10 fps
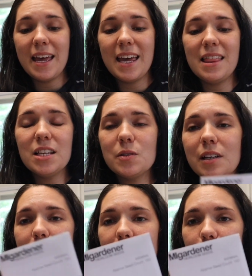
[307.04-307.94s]
And this one
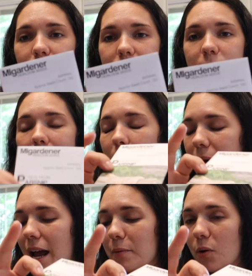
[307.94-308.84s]
I'm a little nervous about,
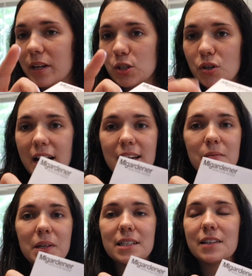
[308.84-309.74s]
but I'm going to try
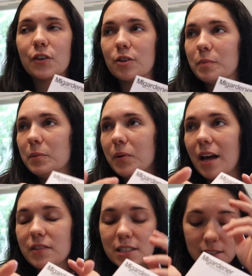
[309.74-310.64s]
it because I've heard people
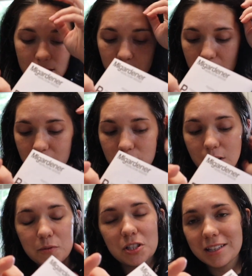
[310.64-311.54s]
have success with it, so
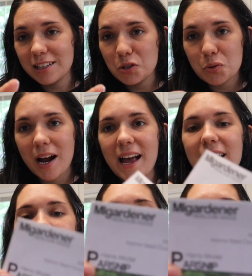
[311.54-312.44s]
I'm just going to
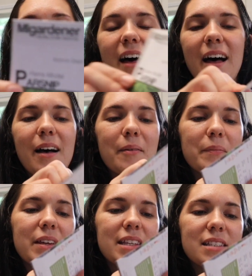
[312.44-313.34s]
try.
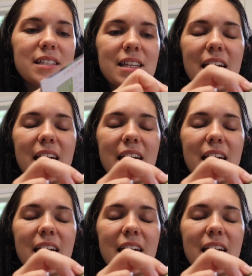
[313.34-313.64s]
And this is the